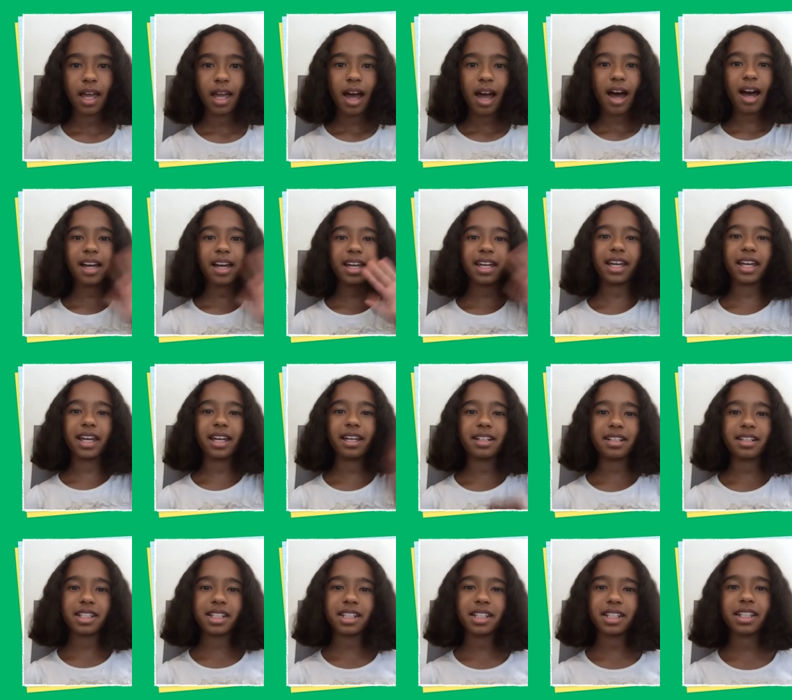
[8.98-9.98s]
Hi,
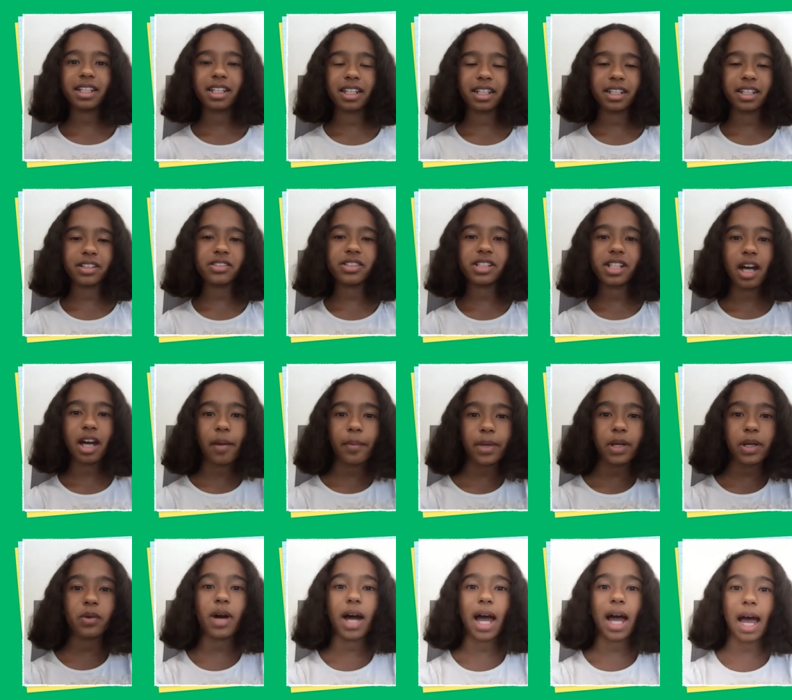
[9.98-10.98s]
Andy. Can you tell me
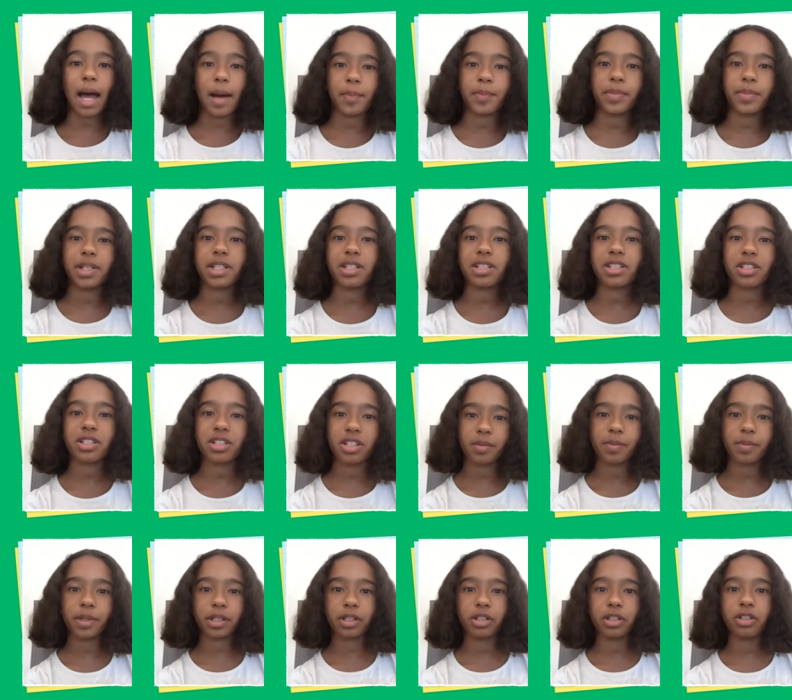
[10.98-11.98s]
what happens to
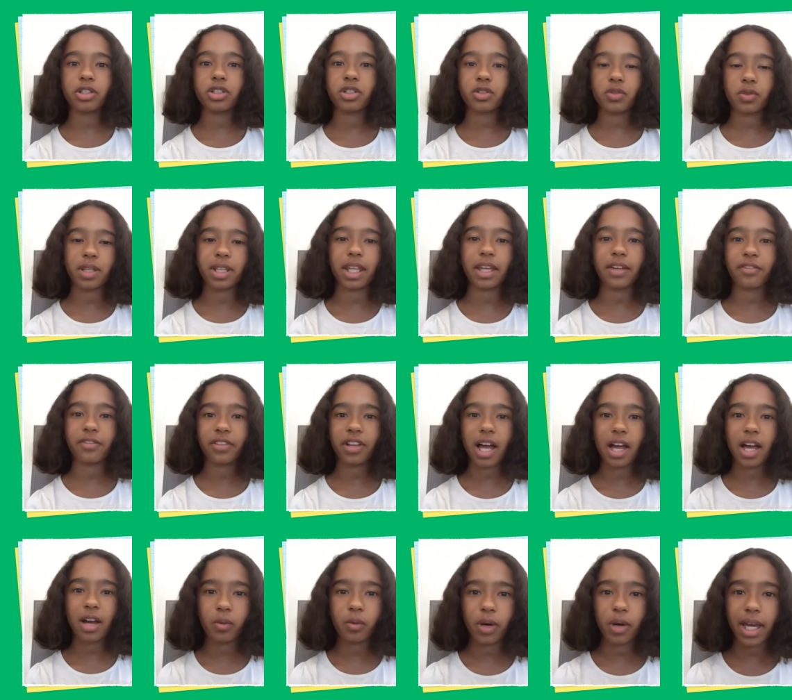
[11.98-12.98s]
balloons when they fly
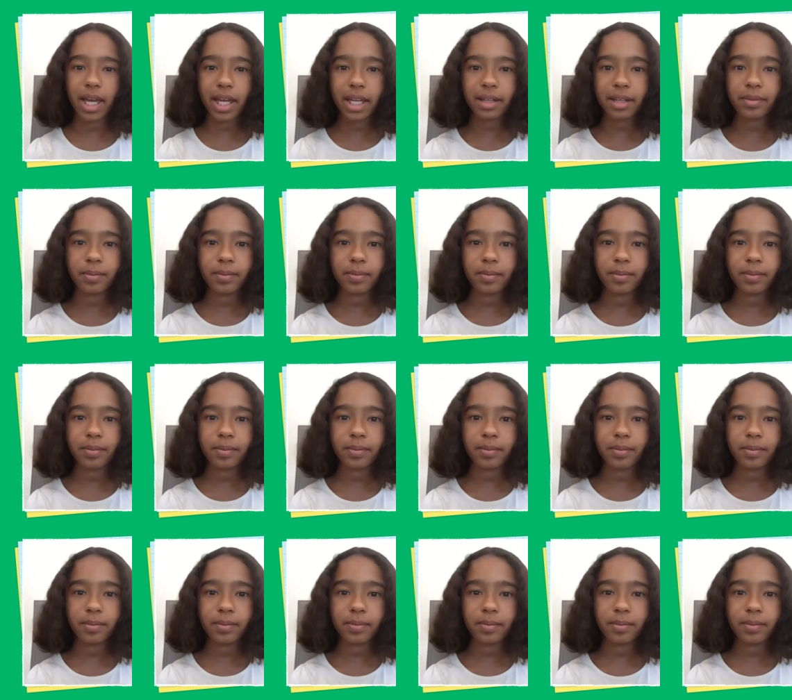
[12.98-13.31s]
away?